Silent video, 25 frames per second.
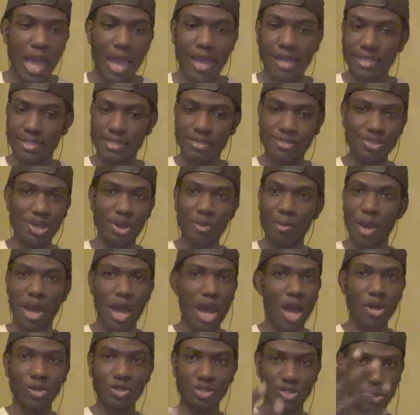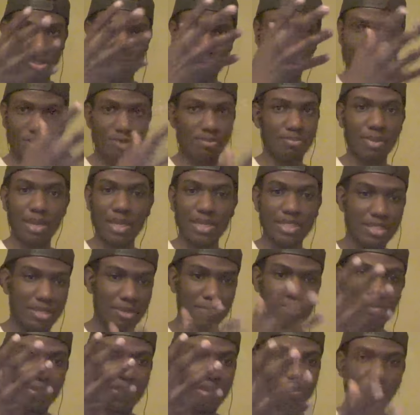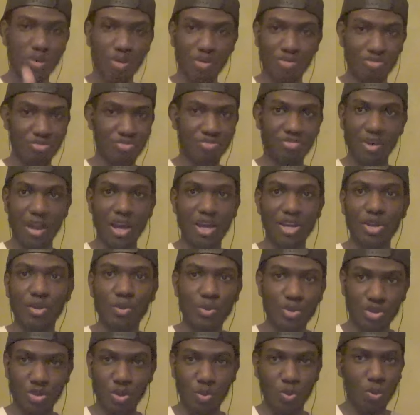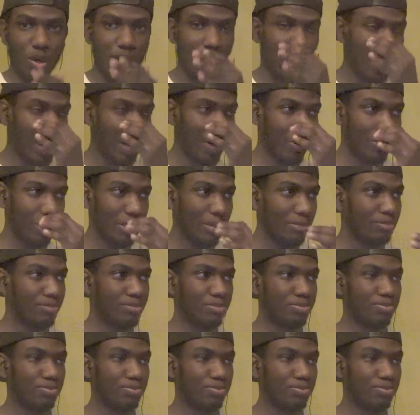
and somehow just makes it be more fire with the way how he.